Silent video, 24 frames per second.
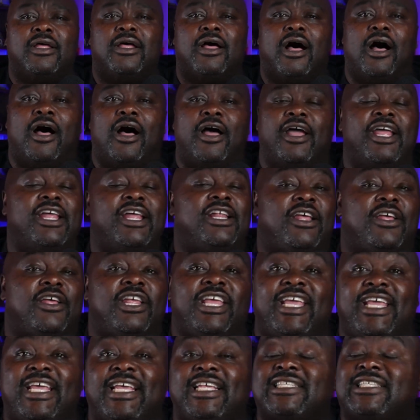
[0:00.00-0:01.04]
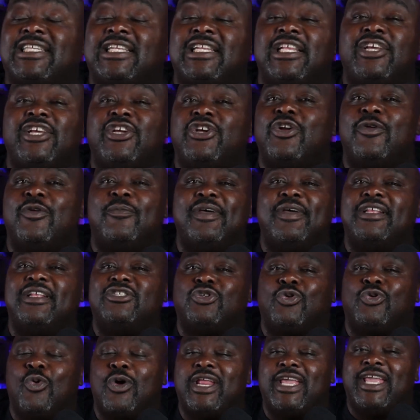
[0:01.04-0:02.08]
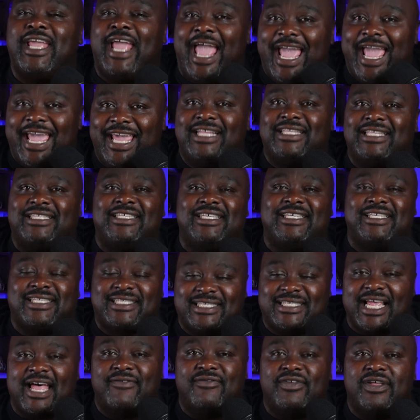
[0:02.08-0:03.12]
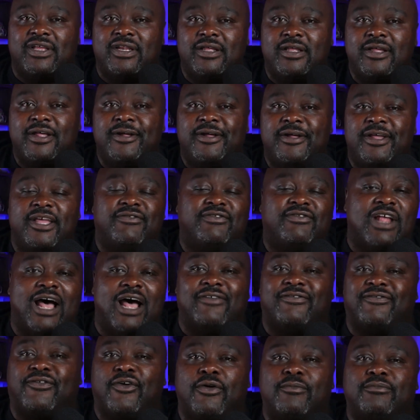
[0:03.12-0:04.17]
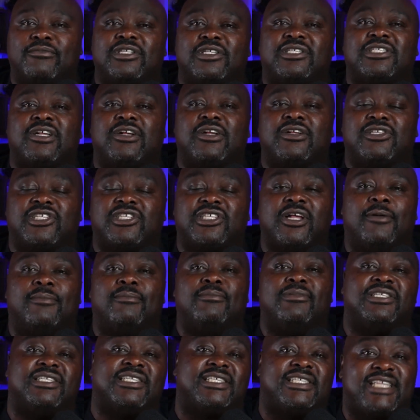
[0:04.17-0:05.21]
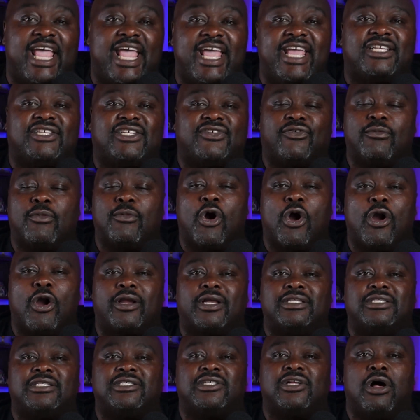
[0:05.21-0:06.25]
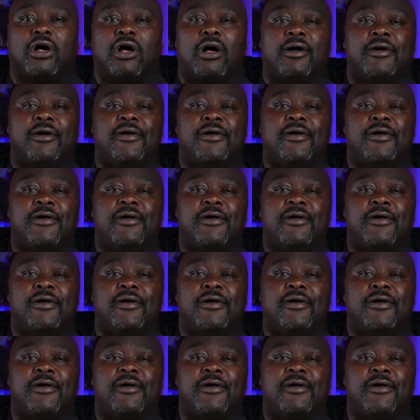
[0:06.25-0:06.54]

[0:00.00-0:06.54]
It easily could have been 28-7 if not from some mistakes from Arkansas.